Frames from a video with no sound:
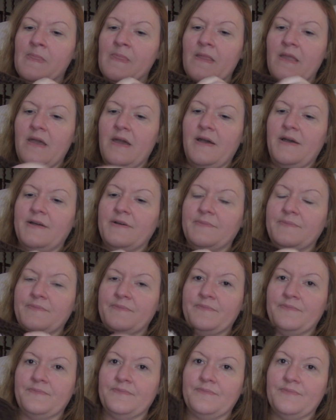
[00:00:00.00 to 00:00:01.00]

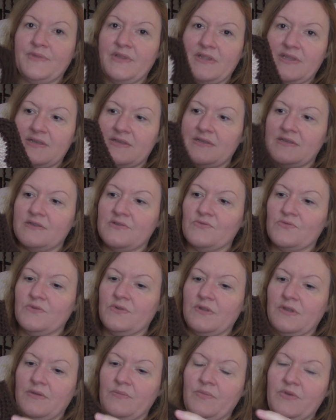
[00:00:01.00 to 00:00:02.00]
But this is
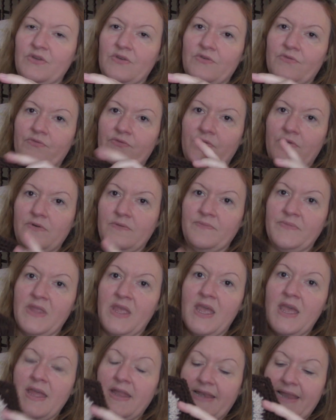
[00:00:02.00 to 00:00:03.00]
really beautiful.
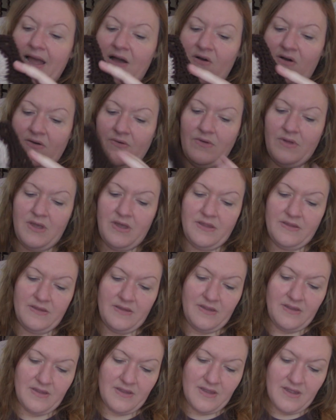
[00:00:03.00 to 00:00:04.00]
Now,
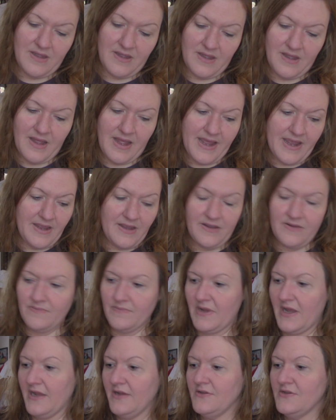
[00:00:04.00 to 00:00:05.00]
I
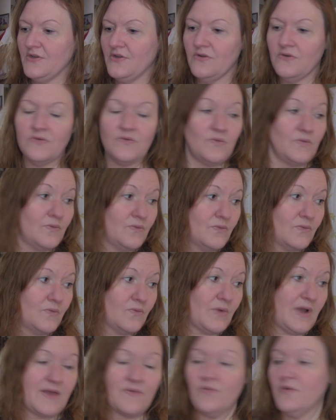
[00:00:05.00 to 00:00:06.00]

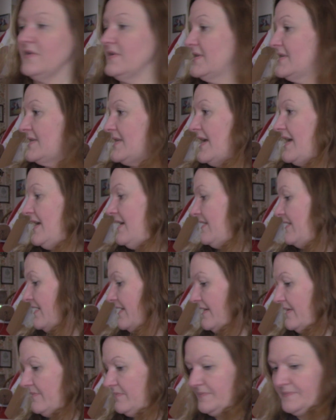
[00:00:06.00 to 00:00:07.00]
will say that